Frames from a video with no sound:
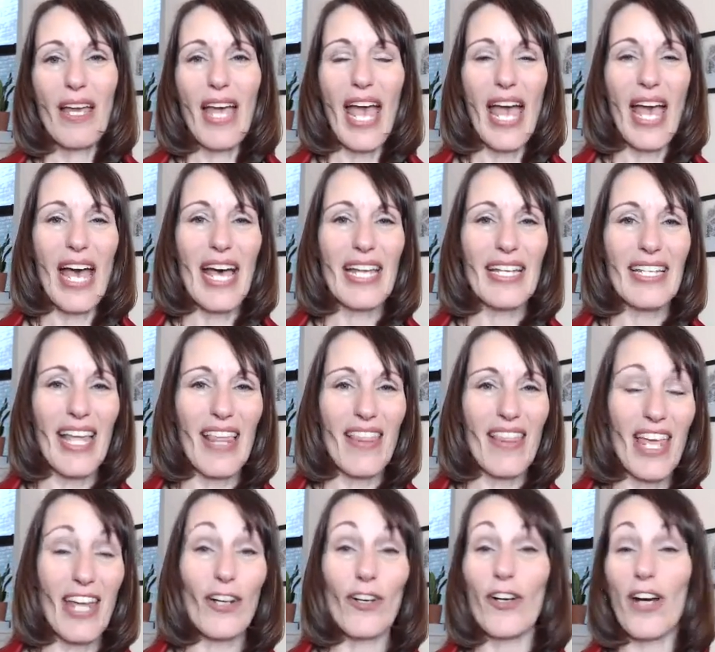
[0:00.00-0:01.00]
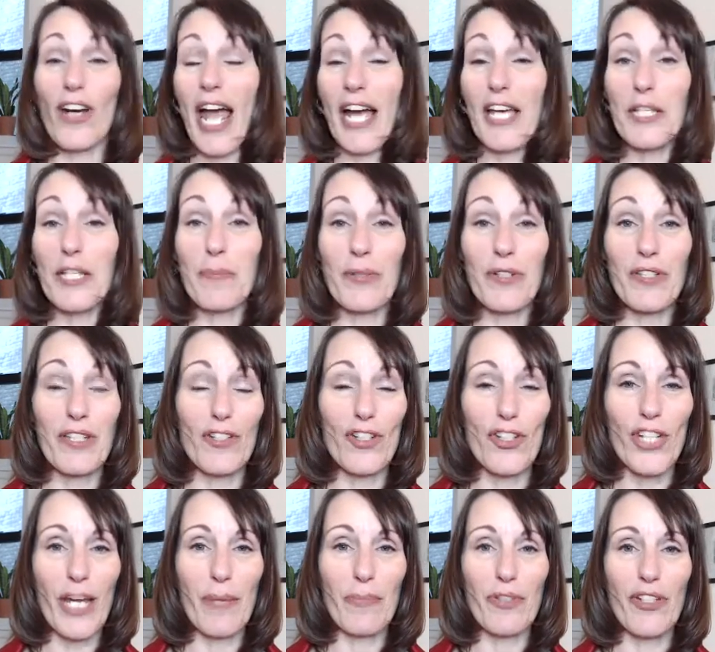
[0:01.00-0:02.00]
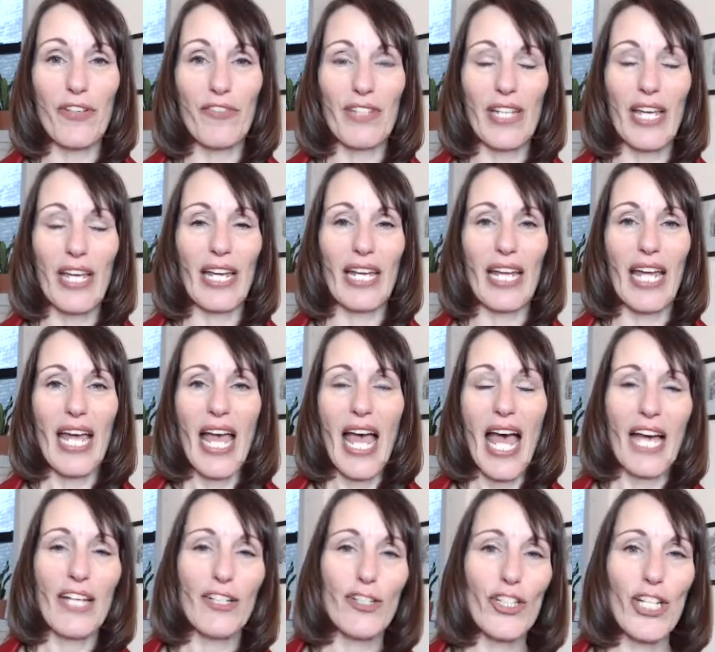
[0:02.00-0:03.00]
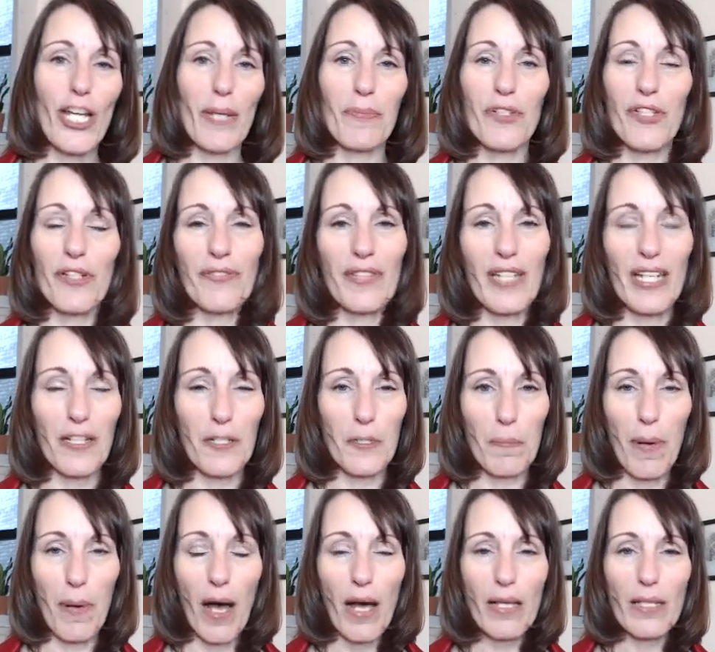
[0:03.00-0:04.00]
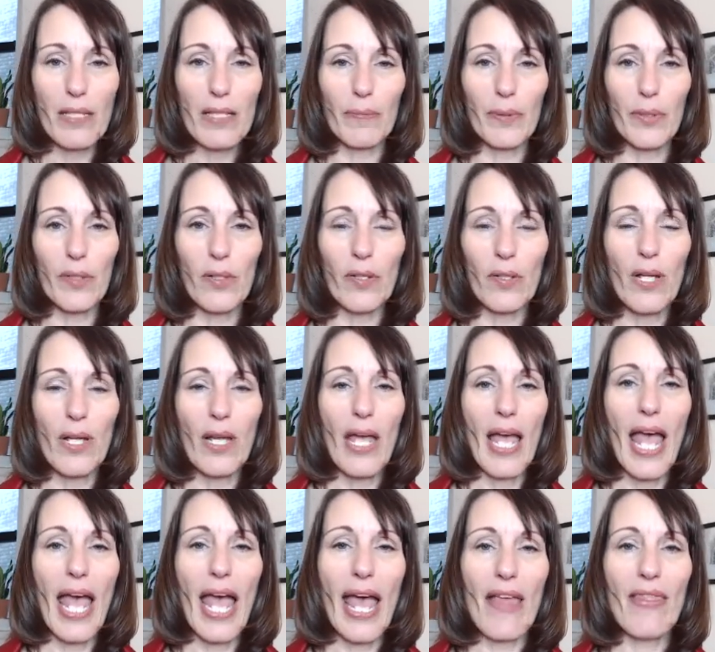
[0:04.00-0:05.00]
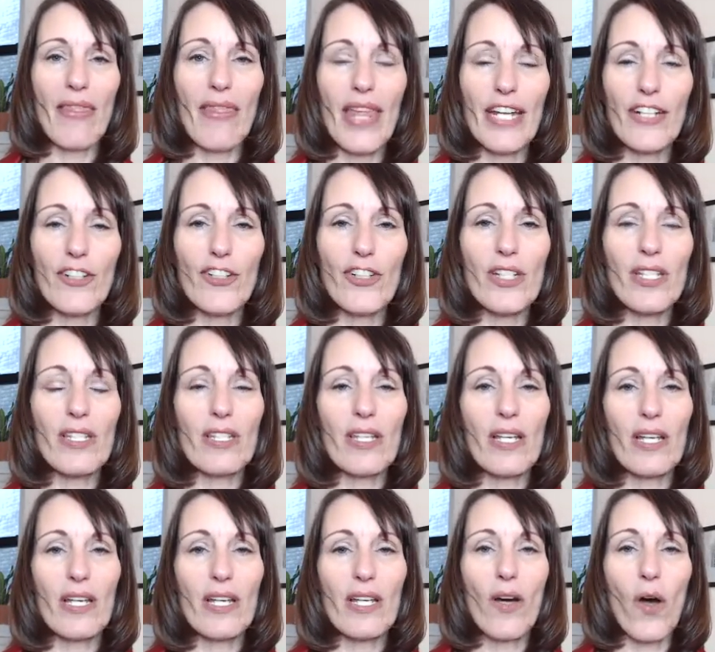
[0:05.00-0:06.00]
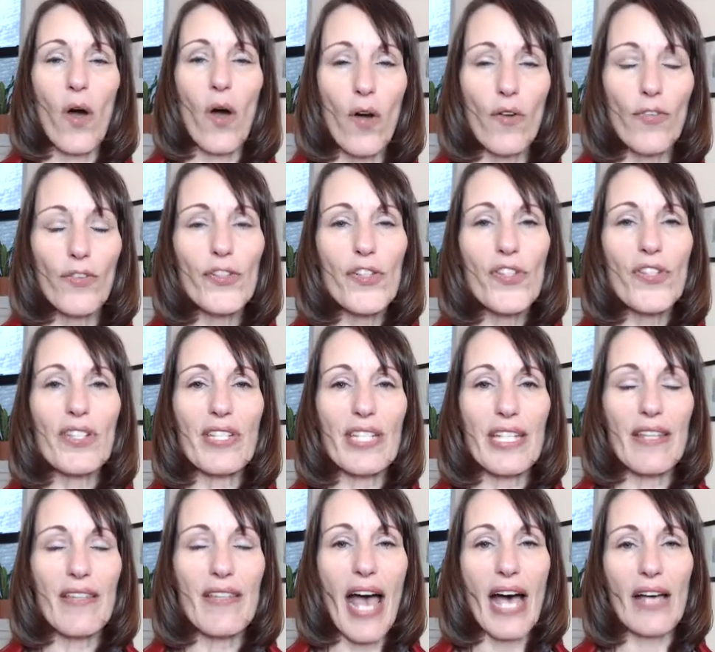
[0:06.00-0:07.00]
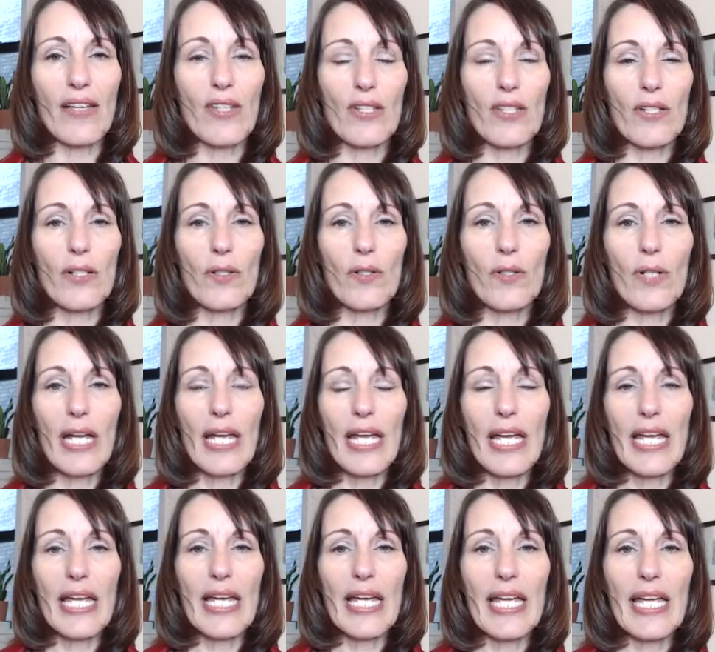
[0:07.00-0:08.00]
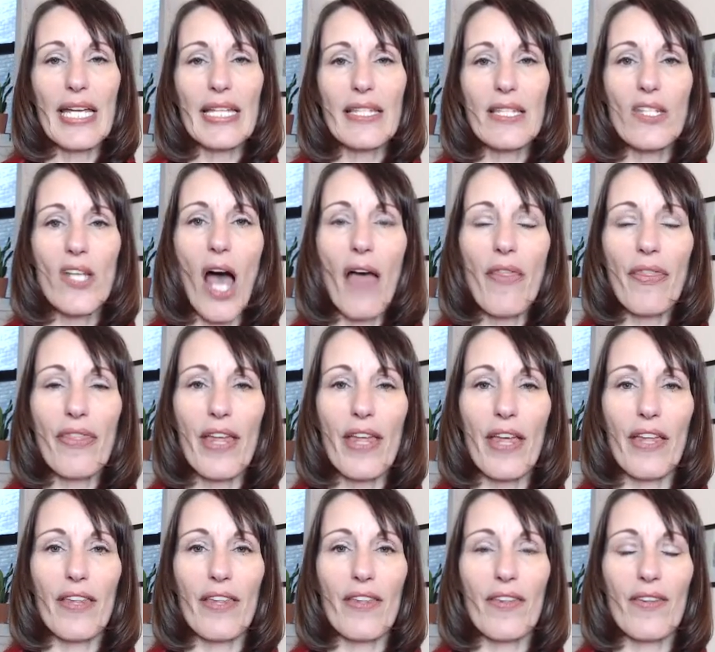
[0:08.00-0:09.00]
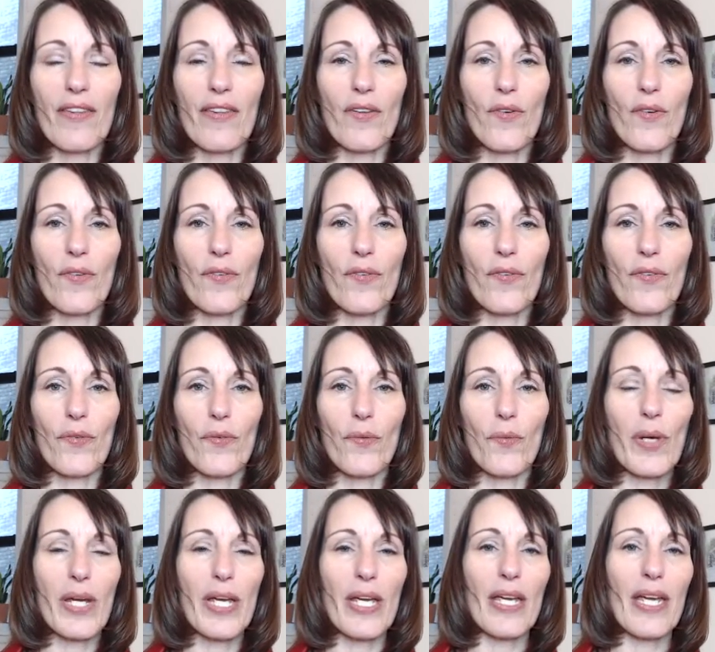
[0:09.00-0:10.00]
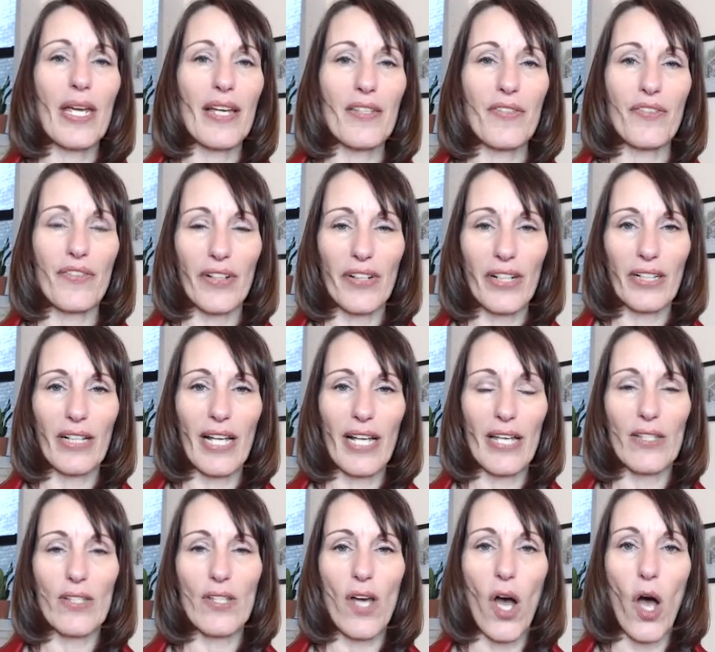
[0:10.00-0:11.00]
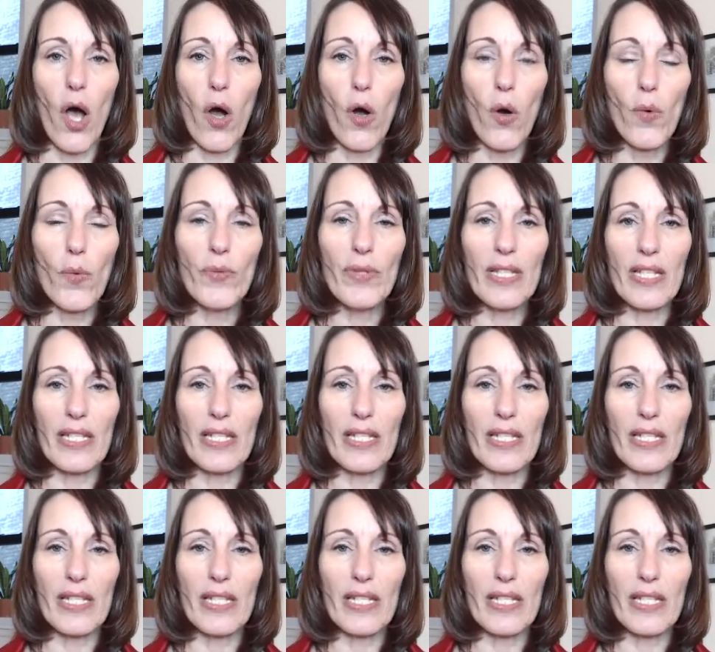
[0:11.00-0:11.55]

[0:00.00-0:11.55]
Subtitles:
And they're experts in shape shifting, and shape shifting is possible. And they just oversee that. So it's not that we as fairy clans own these